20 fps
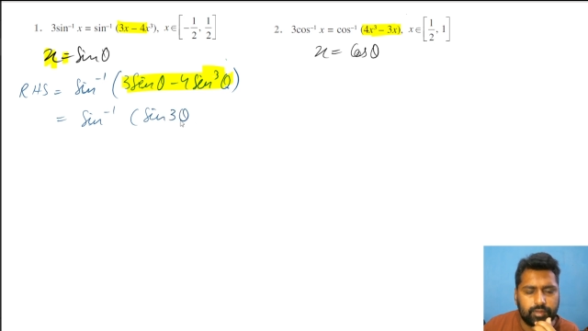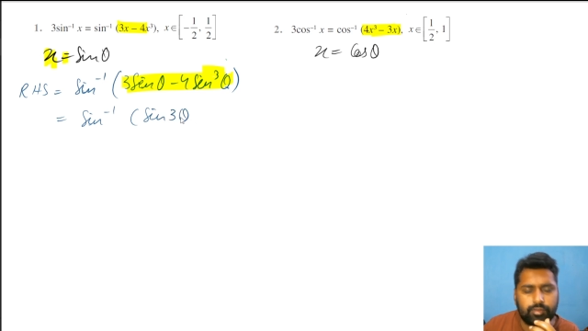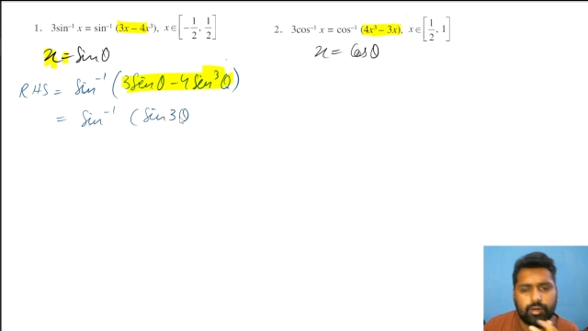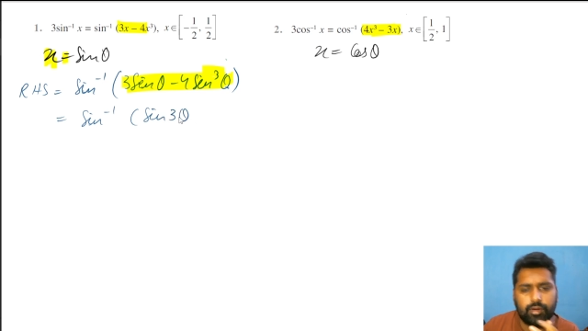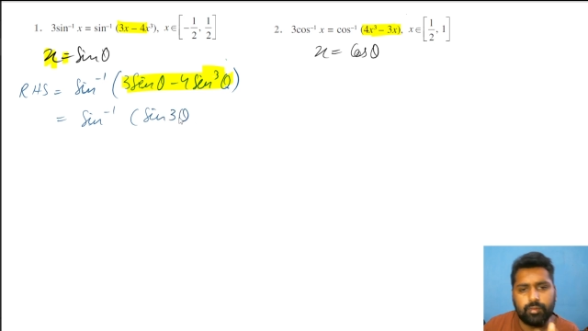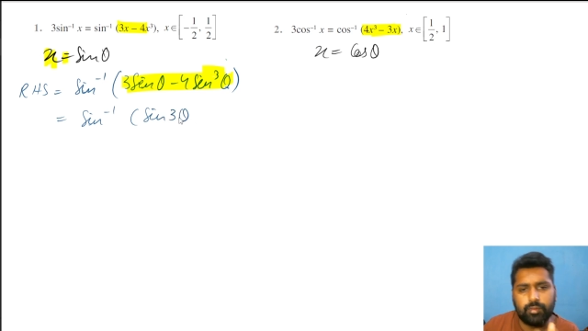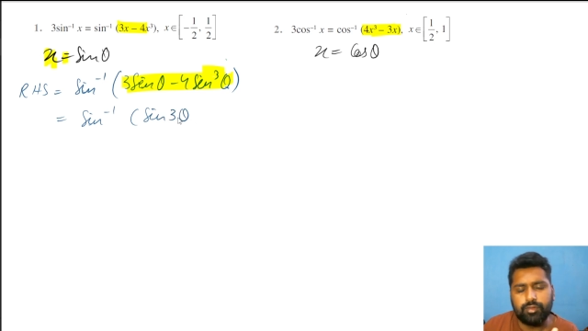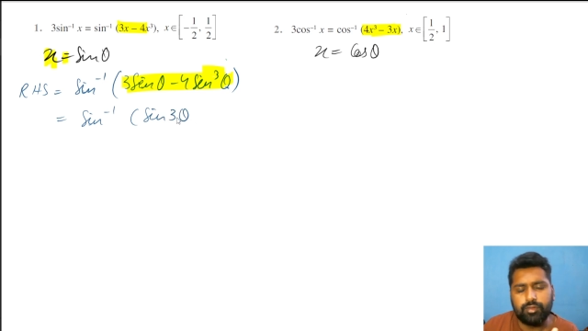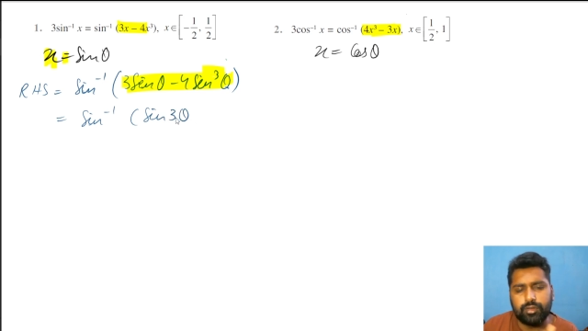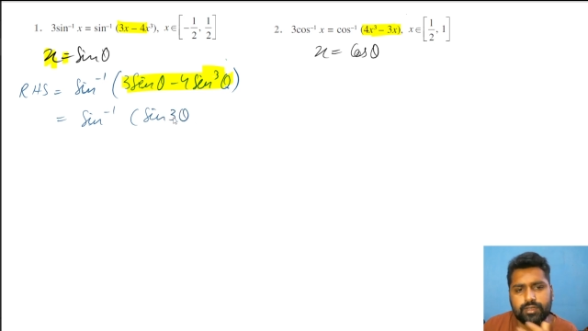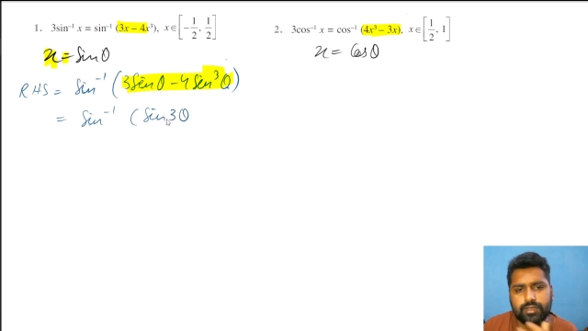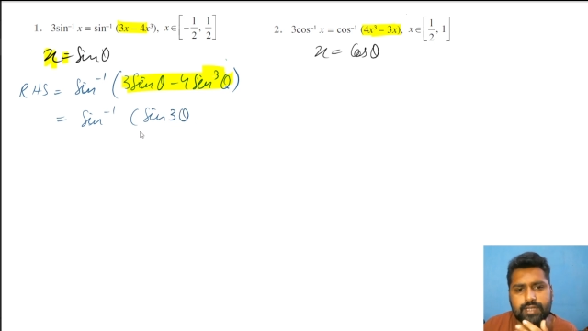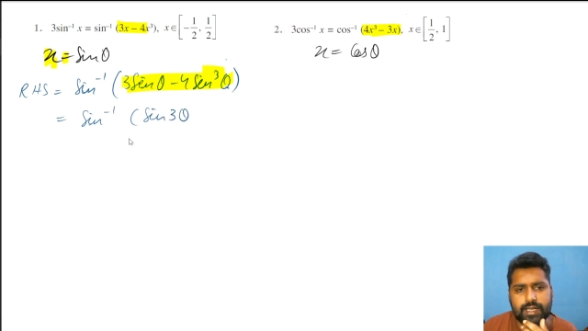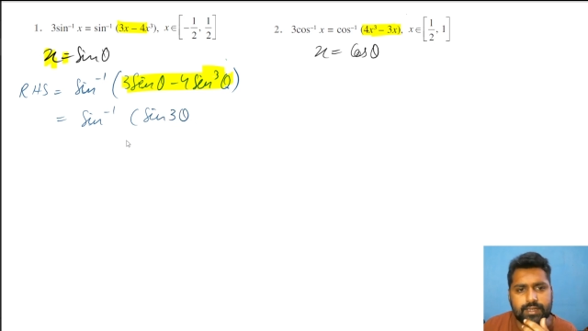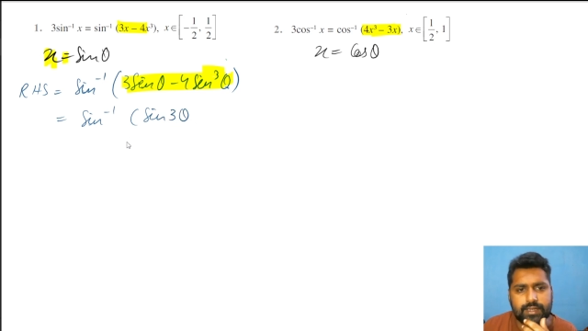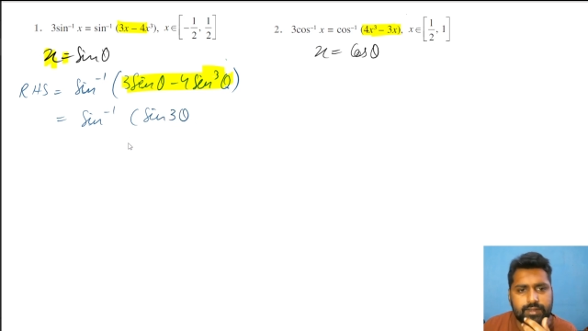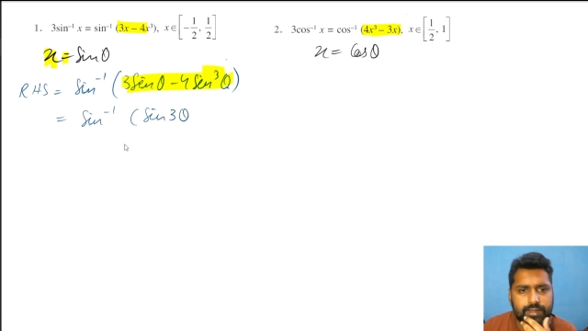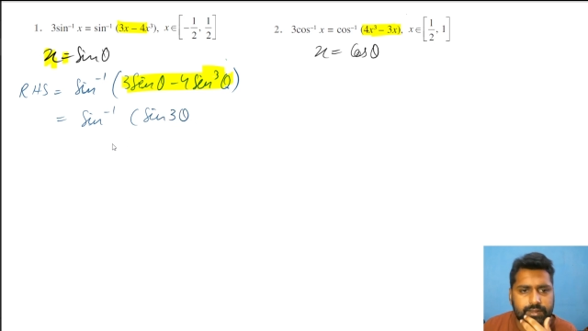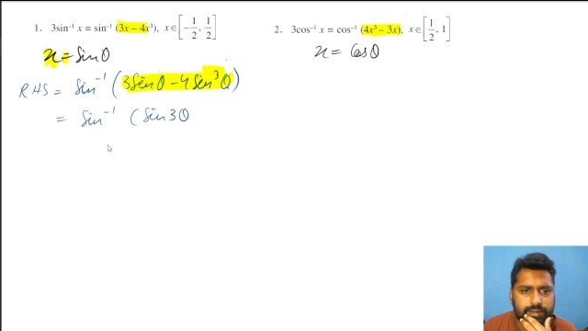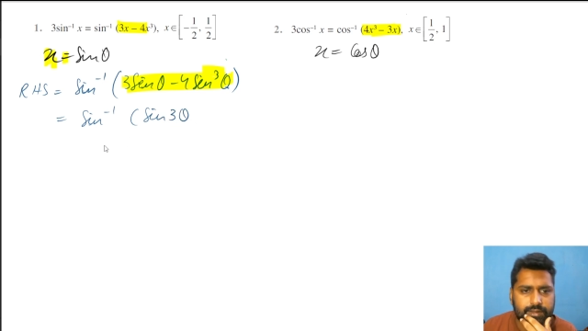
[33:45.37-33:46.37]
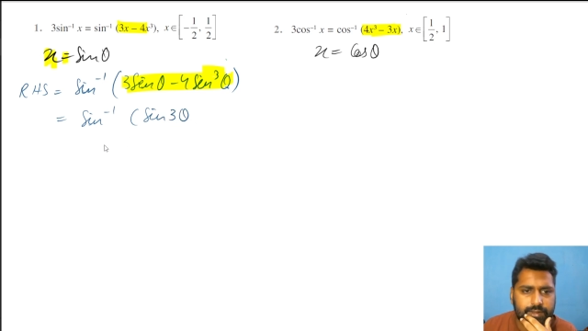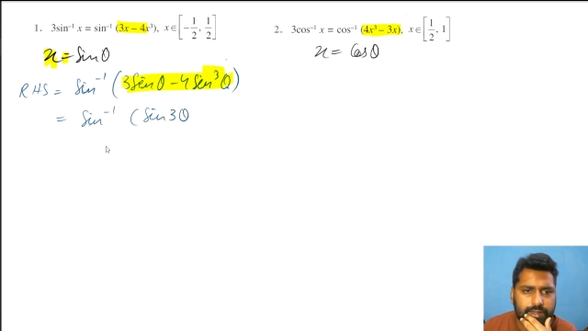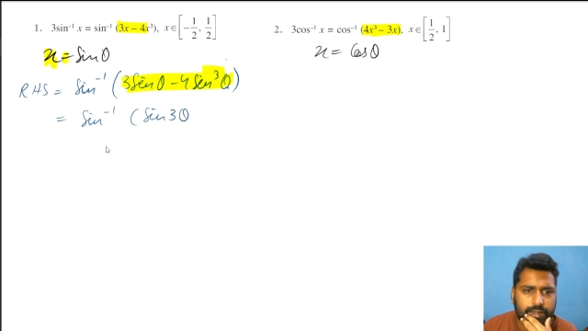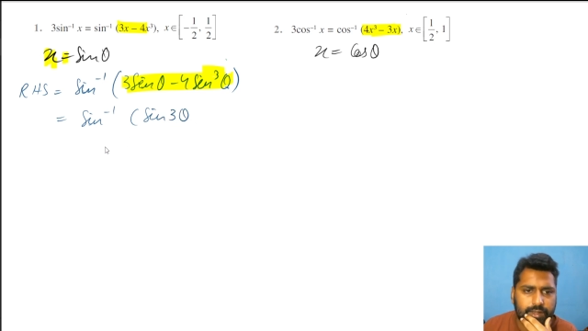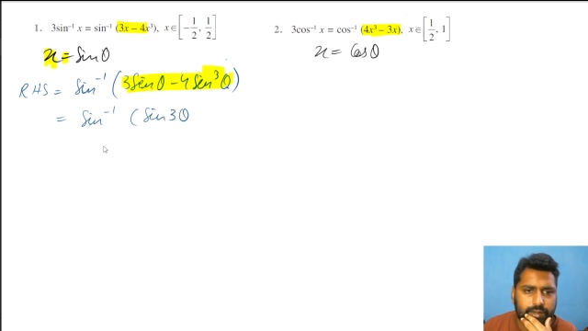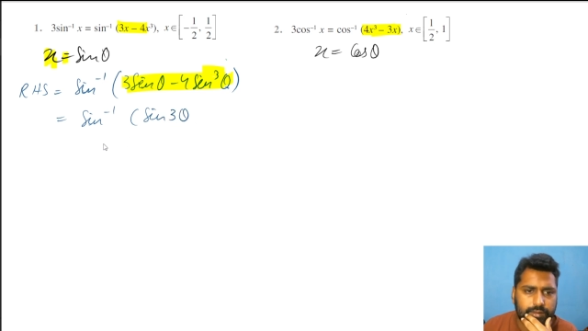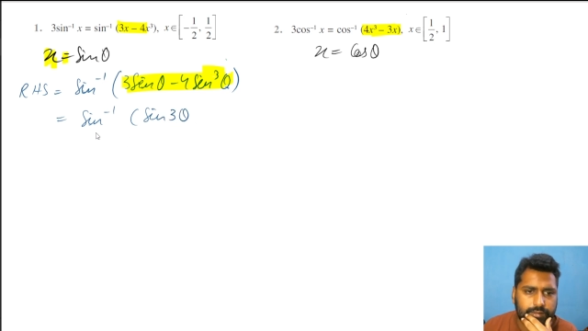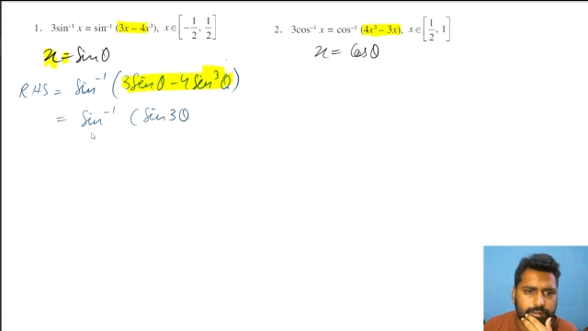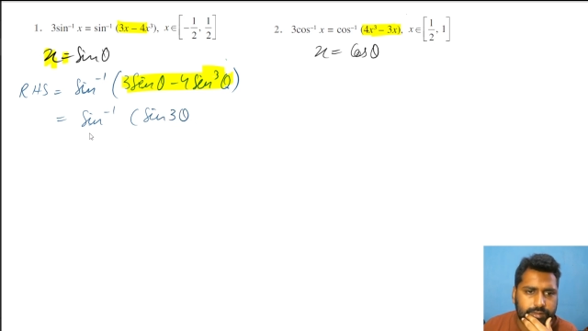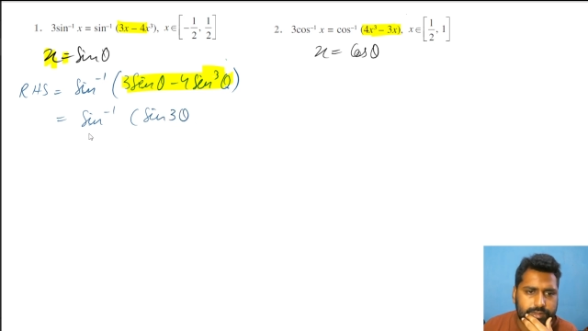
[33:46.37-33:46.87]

formula for sine 3 theta